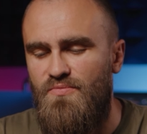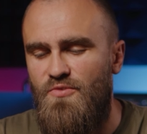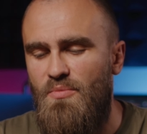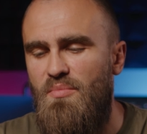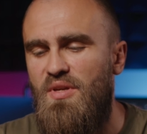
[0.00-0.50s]

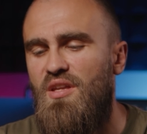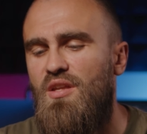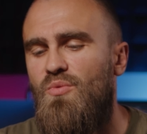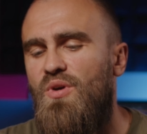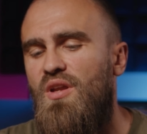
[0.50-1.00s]
From the
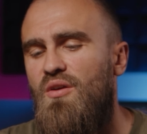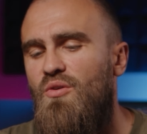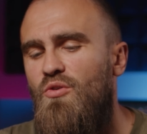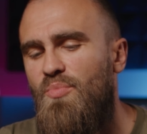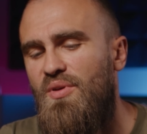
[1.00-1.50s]
beginning, when I
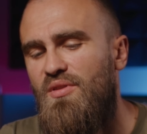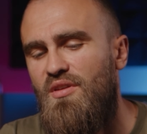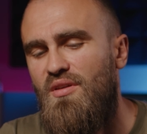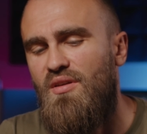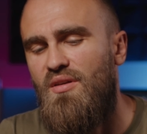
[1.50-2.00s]
opened
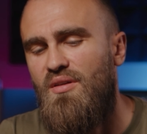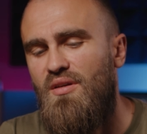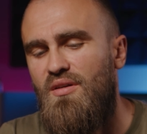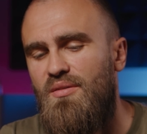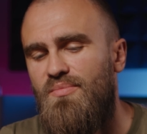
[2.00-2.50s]

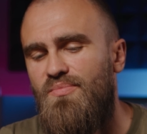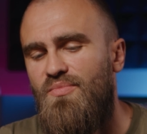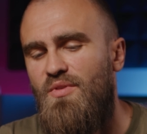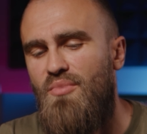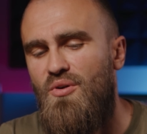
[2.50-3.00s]

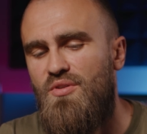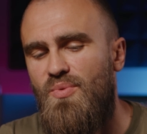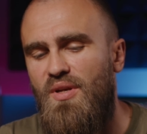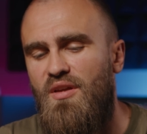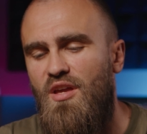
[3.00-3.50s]
the box
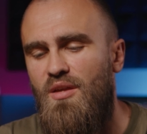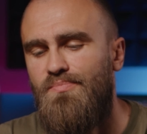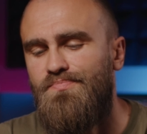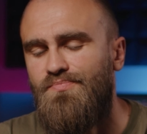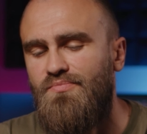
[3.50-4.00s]
when I came,